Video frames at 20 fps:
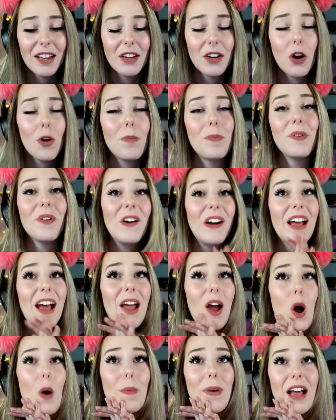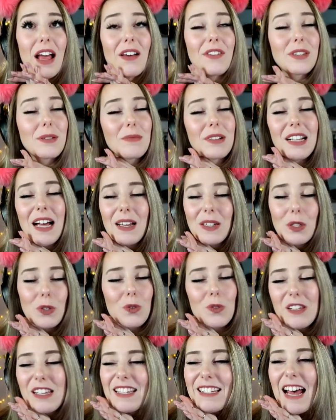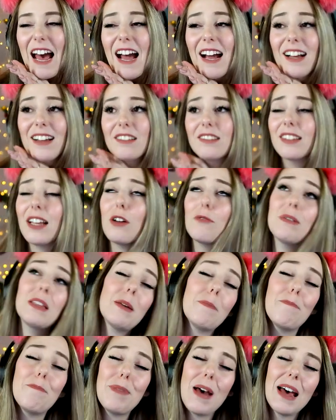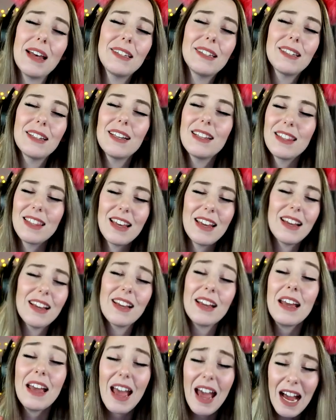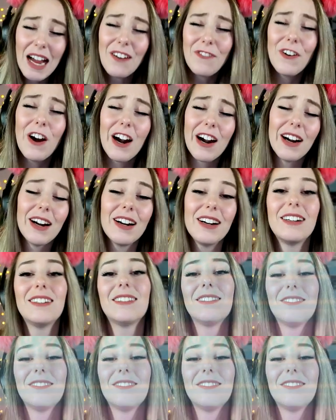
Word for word: And oh boy, I hope I have some classes with Zach. That would be the best thing ever.